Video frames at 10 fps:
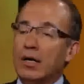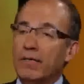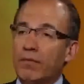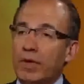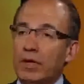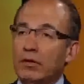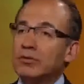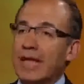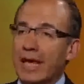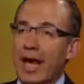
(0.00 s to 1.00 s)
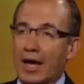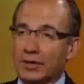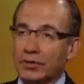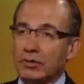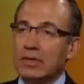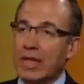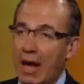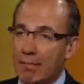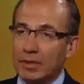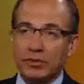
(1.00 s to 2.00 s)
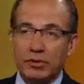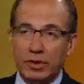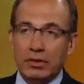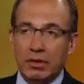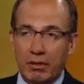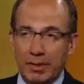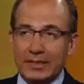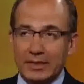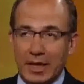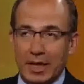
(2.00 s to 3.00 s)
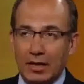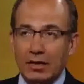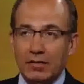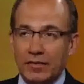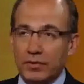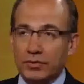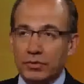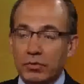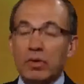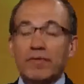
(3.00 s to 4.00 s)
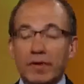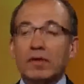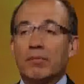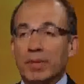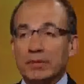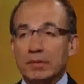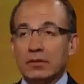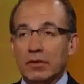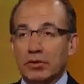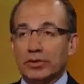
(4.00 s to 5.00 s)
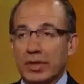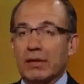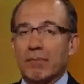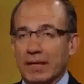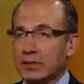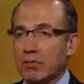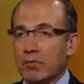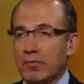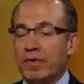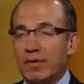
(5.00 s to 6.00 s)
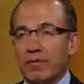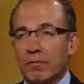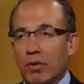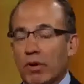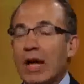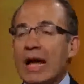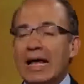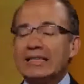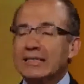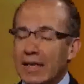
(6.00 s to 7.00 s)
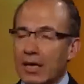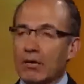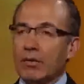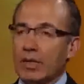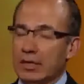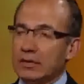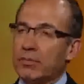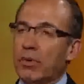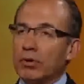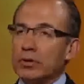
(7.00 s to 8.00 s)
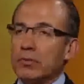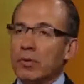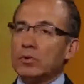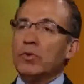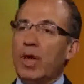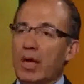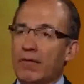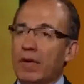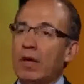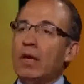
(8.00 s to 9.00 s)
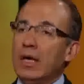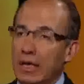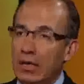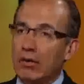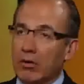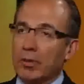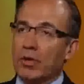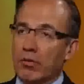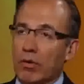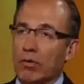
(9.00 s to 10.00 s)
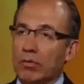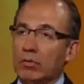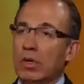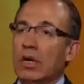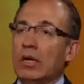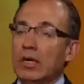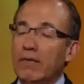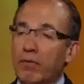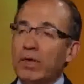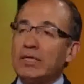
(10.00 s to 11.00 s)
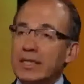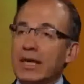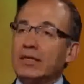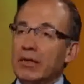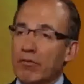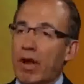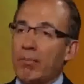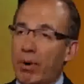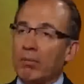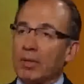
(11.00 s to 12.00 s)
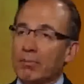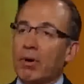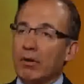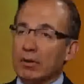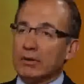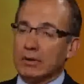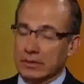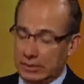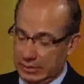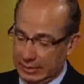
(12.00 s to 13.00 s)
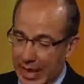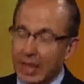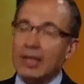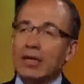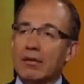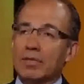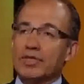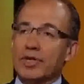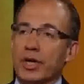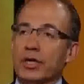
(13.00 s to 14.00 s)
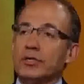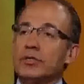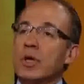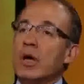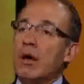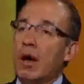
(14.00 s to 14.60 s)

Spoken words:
if we don't take action. The damage to the economic side in the future, even in the present, in countries like Mexico, will be even more. Mm-hmm. And second, it is possible to have economic growth if we take the right public policies, tackling climate change,